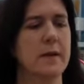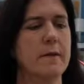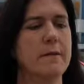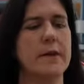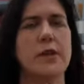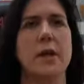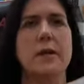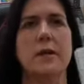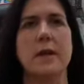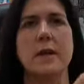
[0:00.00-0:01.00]
If I show
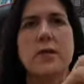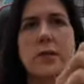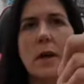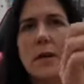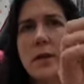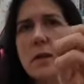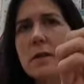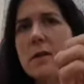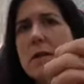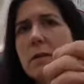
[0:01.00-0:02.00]
you the
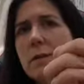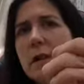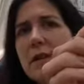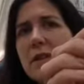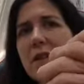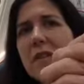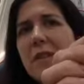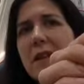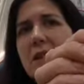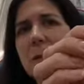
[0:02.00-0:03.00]
instructions, which are
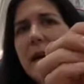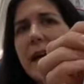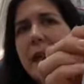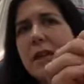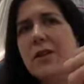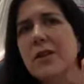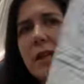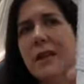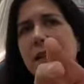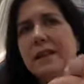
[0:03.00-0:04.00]
on this page
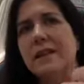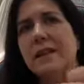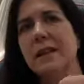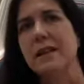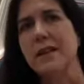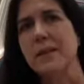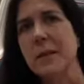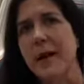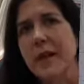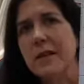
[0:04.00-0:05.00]
and this
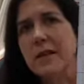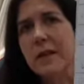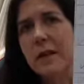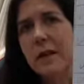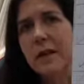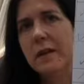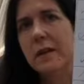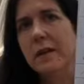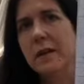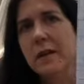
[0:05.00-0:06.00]
page,
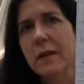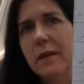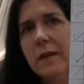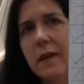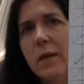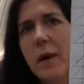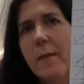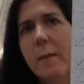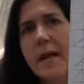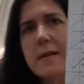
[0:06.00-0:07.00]
they're
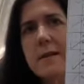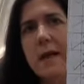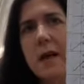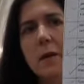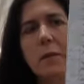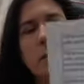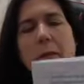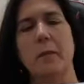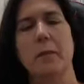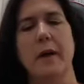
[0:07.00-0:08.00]
quite basic,
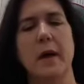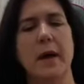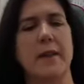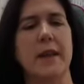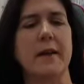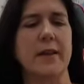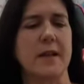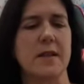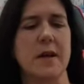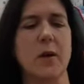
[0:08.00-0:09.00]
but I think
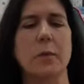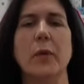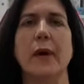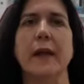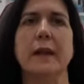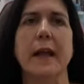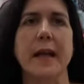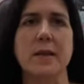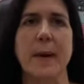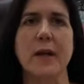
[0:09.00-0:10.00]
that's the whole point. They
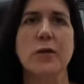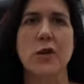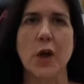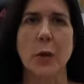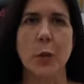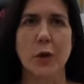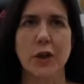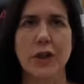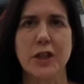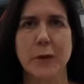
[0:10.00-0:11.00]
expect you to know what
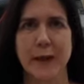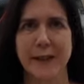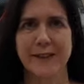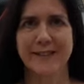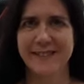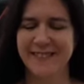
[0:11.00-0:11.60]
you're doing.